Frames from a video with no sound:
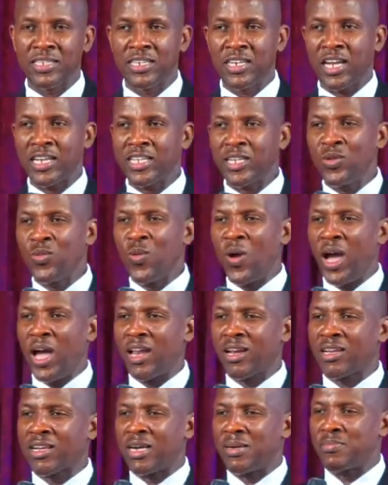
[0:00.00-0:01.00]
in a little
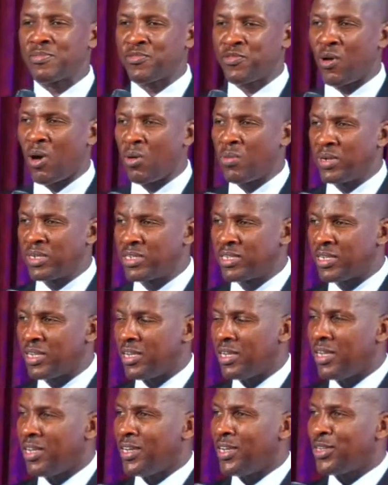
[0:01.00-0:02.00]
while, come
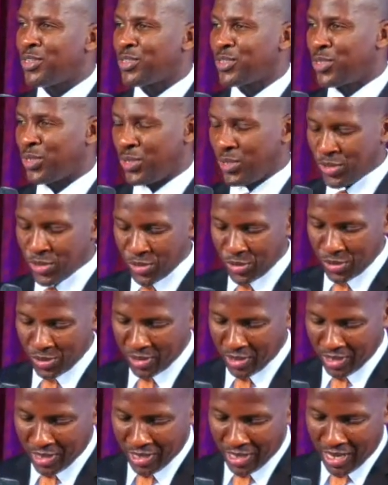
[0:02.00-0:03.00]
forward
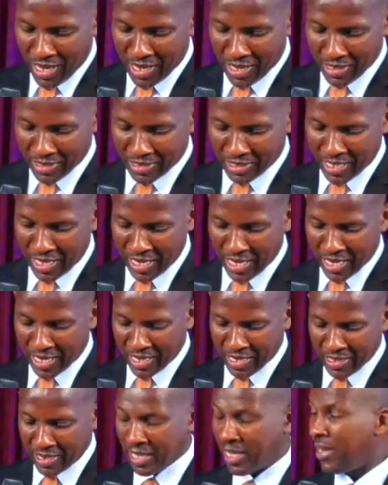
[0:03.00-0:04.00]
to
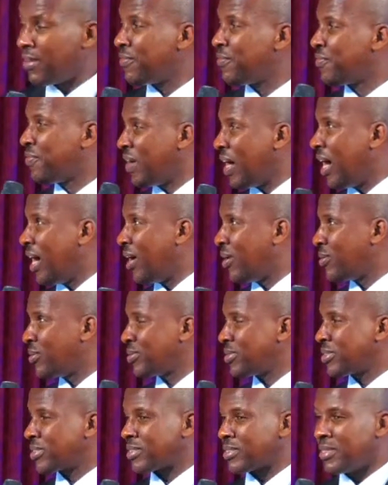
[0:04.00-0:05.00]
take their
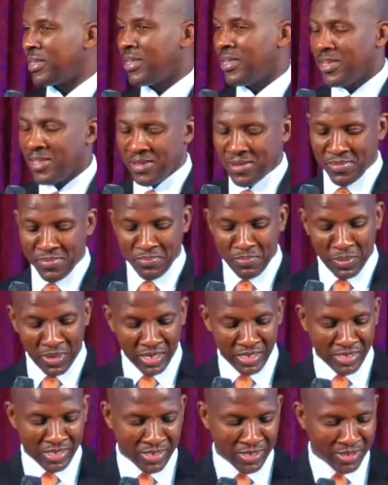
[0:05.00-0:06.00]
vows.
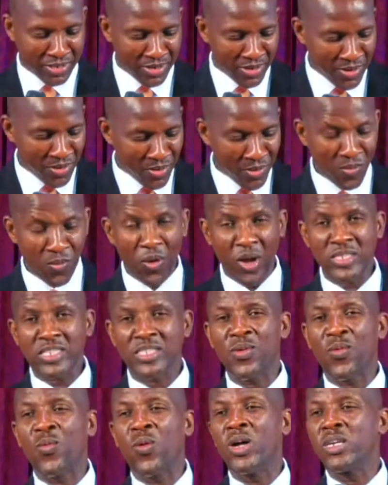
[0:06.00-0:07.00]
But
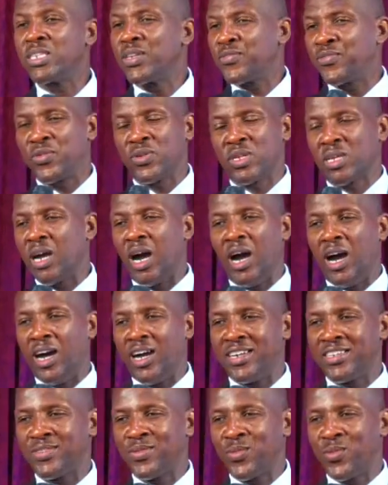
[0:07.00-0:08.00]
what a wonderful
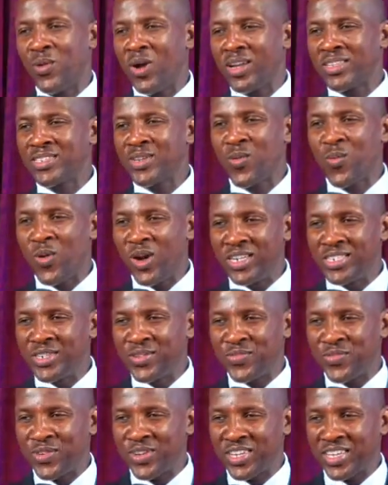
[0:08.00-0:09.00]
God. What a
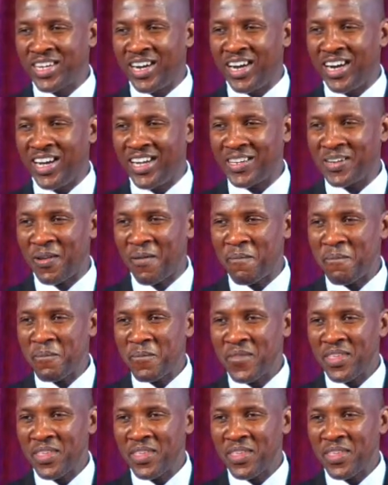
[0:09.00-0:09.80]
wonderful God.